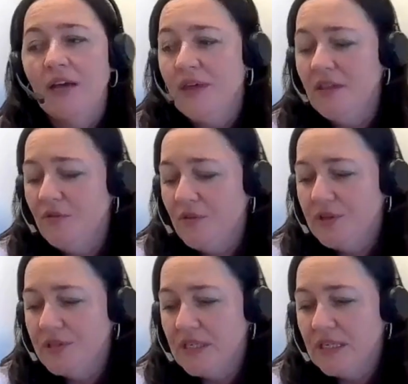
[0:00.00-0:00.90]
I think the
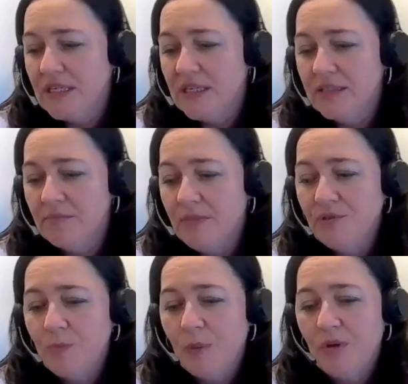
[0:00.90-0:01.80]
first thing is
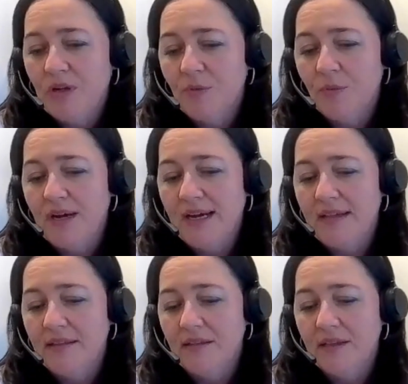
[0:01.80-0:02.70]
most people aren't
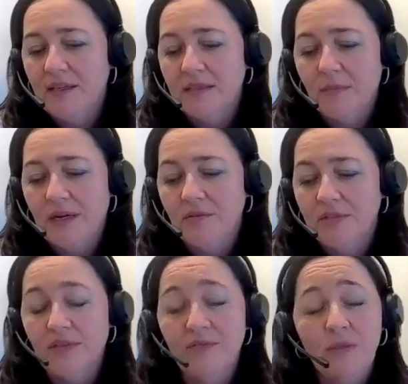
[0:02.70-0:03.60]
aware that there's about
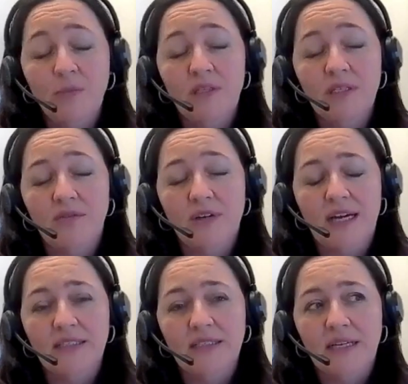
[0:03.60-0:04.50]
70% of
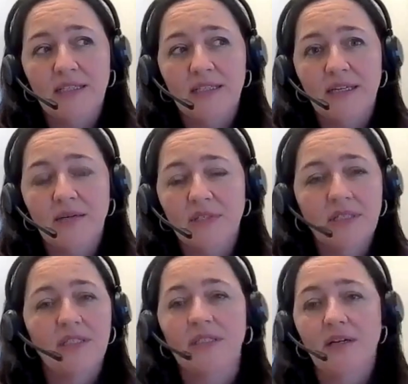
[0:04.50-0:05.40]
candidates that come to
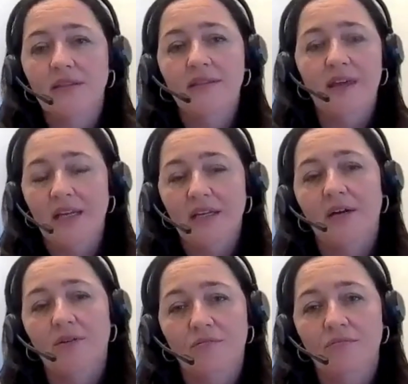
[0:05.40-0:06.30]
the site they
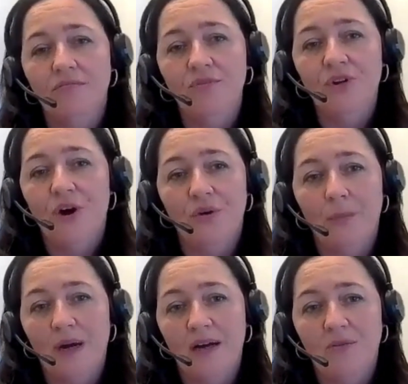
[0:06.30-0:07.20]
don't know
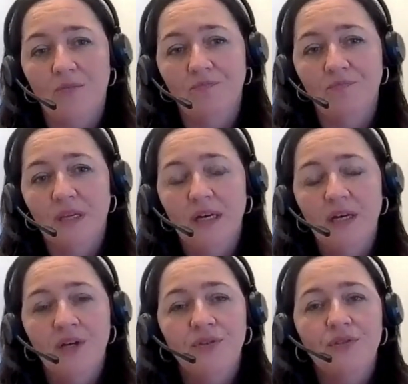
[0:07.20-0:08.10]
about.
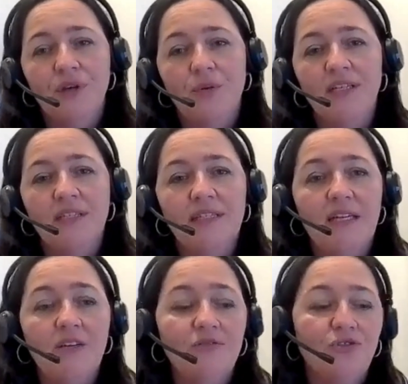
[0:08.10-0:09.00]
So
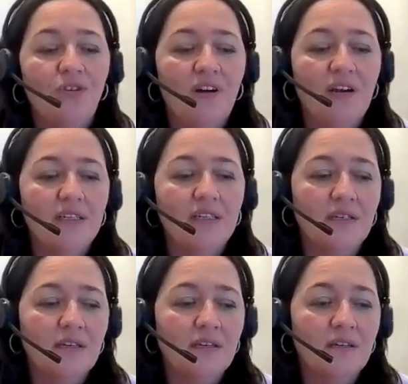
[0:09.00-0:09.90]
instead of trying
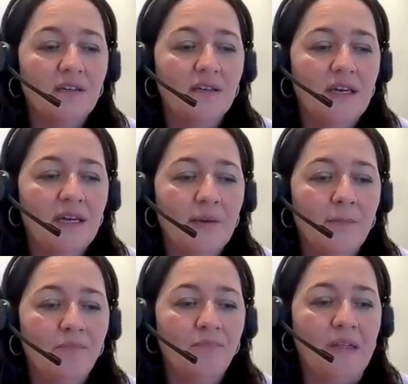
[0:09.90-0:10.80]
to
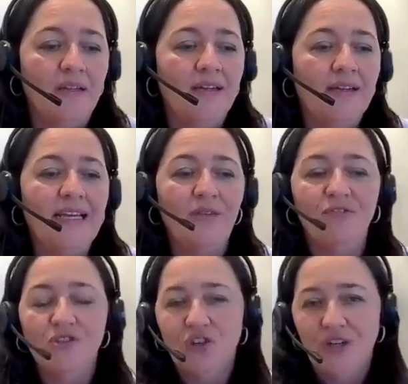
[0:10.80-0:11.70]
leave
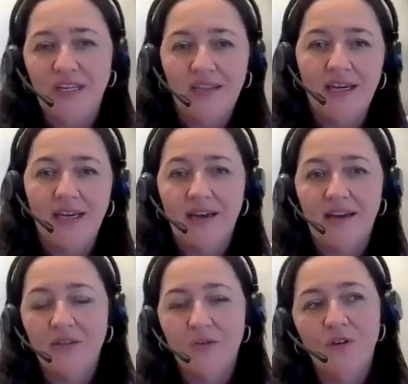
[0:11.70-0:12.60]
the journey
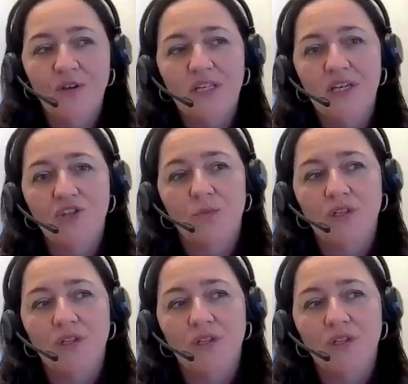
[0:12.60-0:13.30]
there, the first thing you should be